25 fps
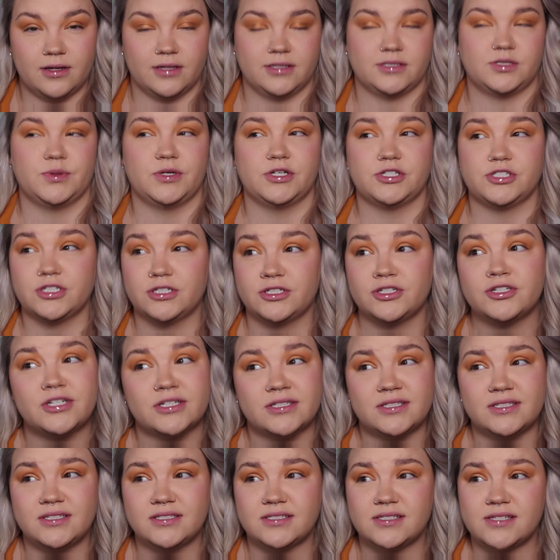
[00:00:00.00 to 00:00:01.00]
especially
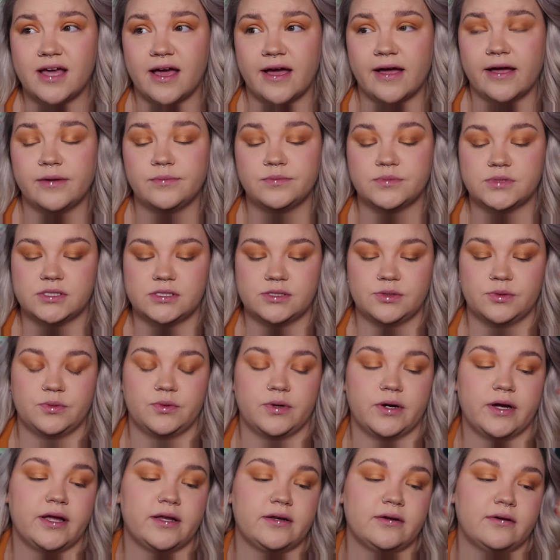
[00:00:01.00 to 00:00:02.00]
during these times
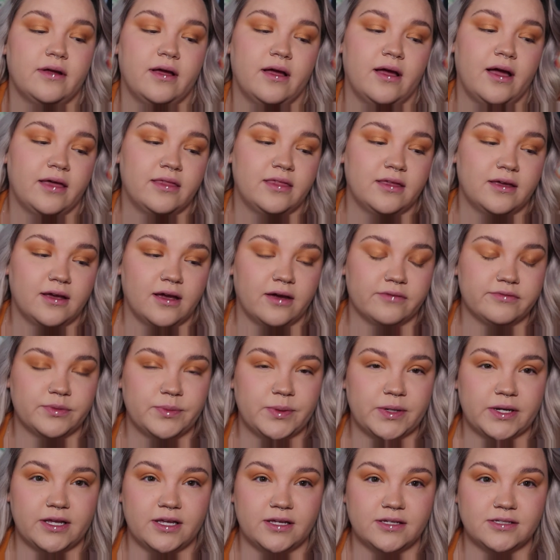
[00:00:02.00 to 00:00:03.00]
when I think
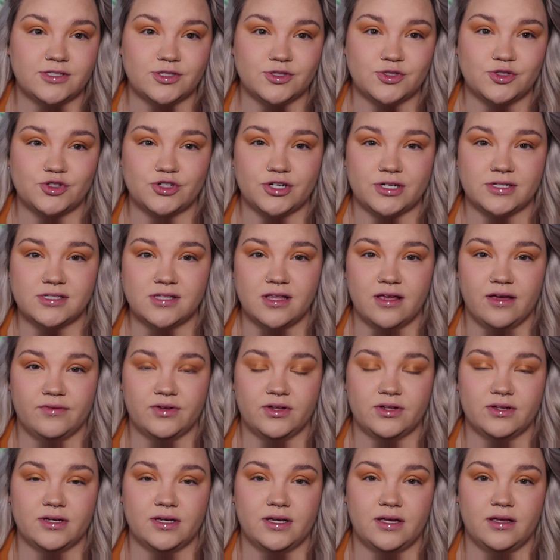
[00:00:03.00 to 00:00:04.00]
everybody's stress
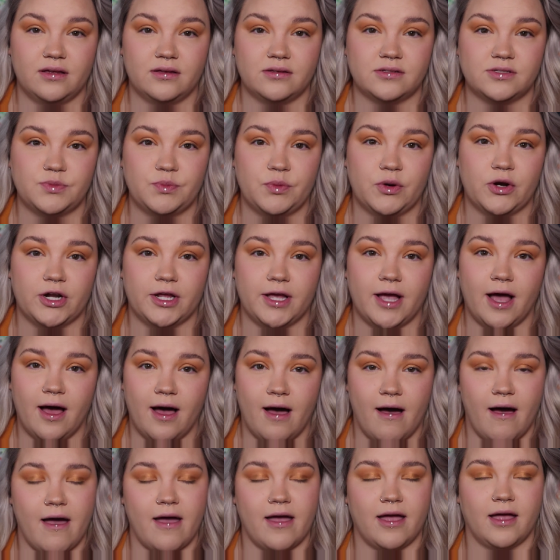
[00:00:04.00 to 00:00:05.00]
level is pretty
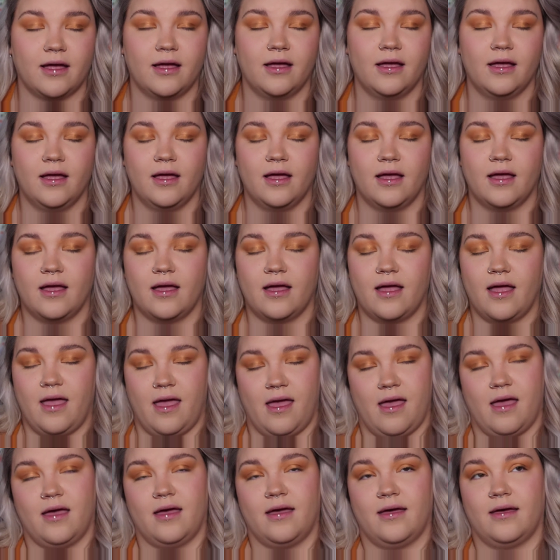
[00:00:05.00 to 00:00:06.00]
high,
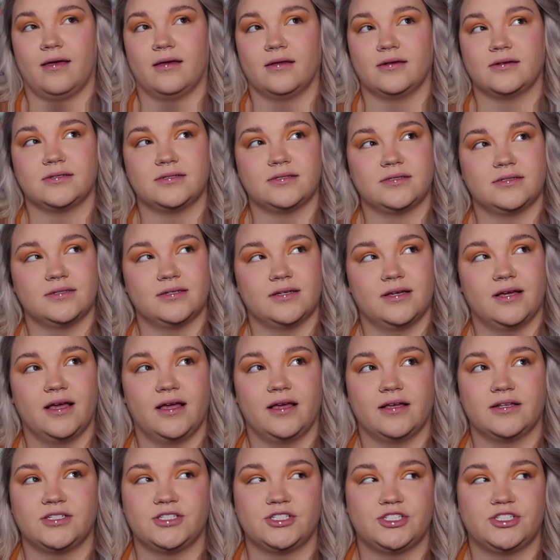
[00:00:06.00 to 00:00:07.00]
and
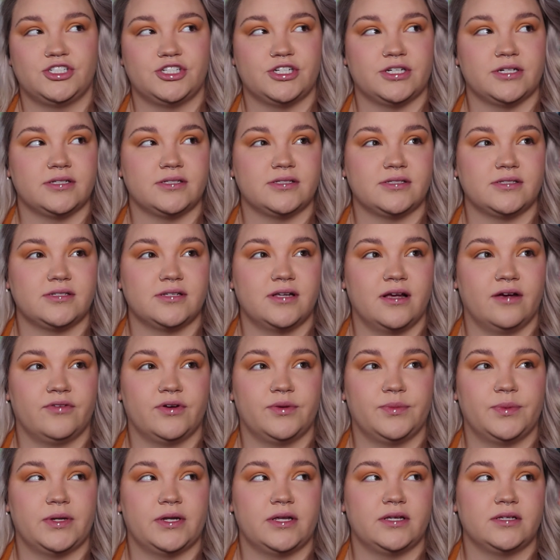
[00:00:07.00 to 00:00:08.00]
it's just
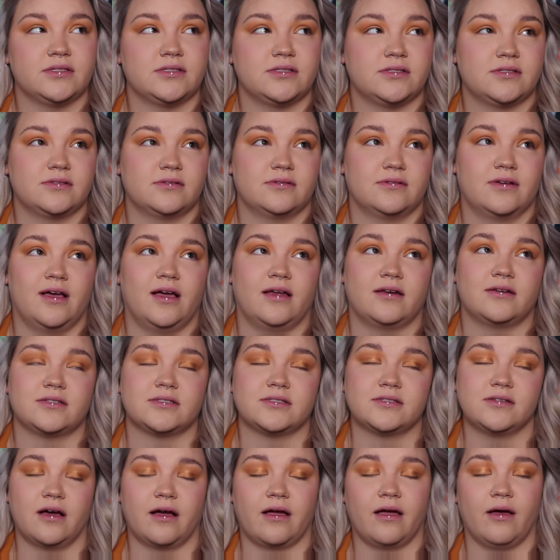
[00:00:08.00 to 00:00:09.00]
everybody's kind of
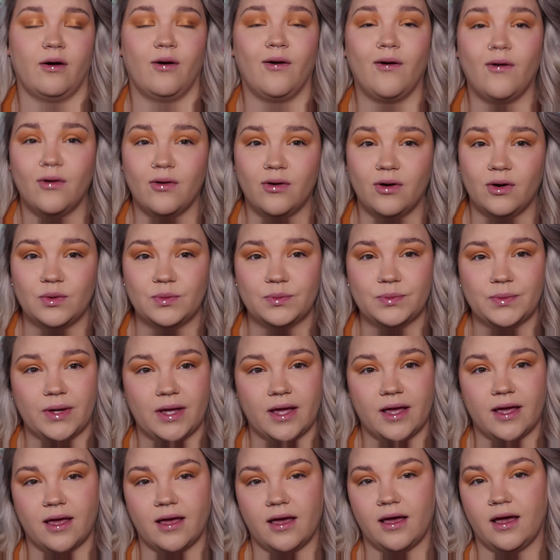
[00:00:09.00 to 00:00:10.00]
stuck at home
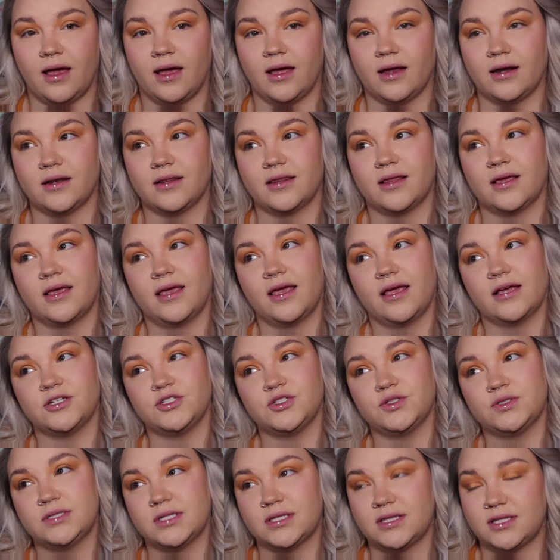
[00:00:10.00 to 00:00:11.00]
and they can't
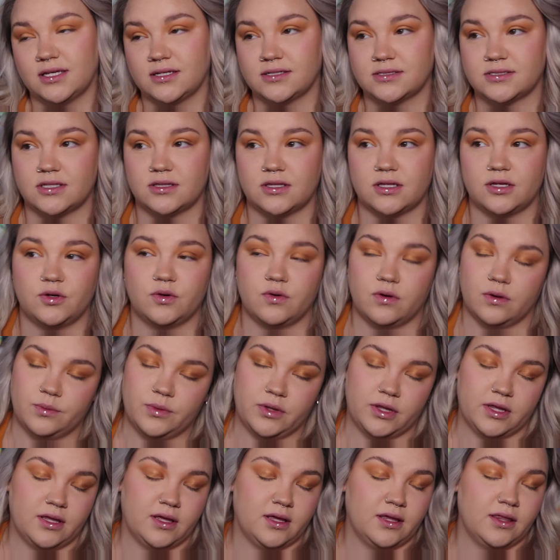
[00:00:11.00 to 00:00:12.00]
do the things that they
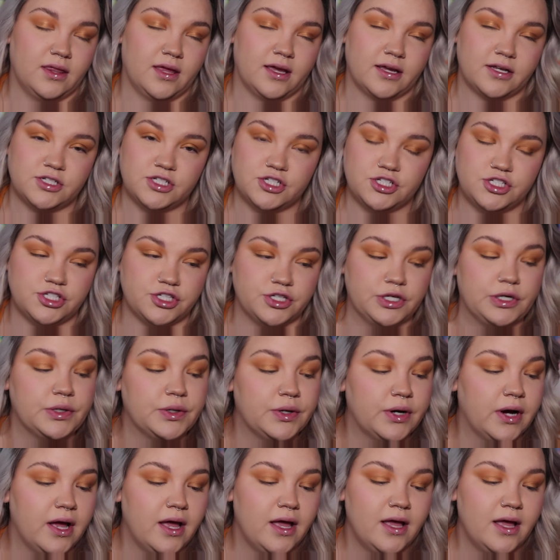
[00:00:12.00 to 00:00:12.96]
normally like to do.